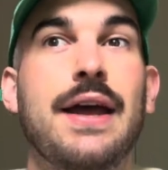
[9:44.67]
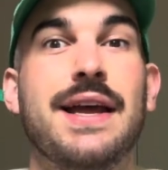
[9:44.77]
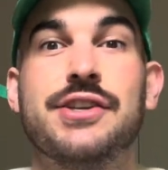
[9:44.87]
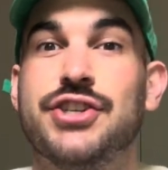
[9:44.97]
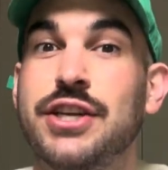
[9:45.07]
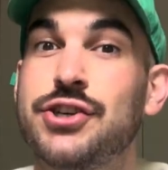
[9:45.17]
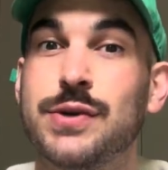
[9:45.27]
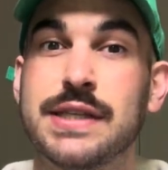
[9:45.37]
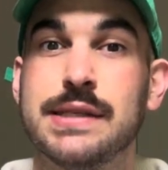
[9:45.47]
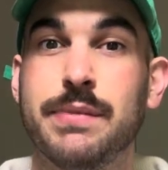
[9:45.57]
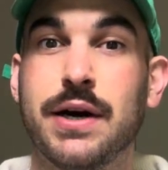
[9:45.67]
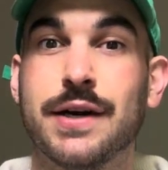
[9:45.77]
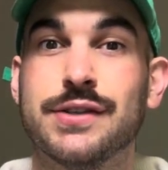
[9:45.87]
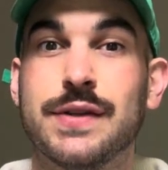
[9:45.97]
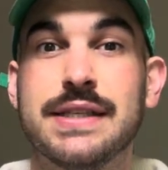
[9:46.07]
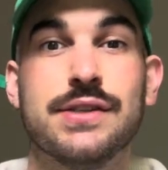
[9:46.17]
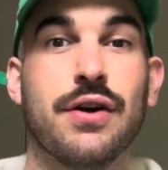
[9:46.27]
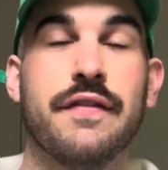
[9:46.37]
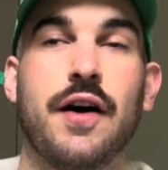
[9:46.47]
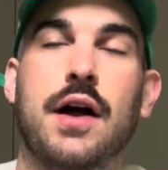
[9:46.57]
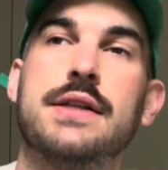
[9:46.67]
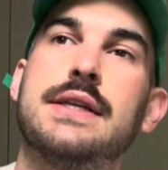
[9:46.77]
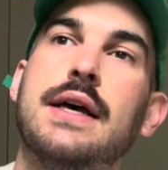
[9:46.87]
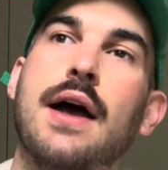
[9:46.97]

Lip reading: and she chose this book, so this is her fault.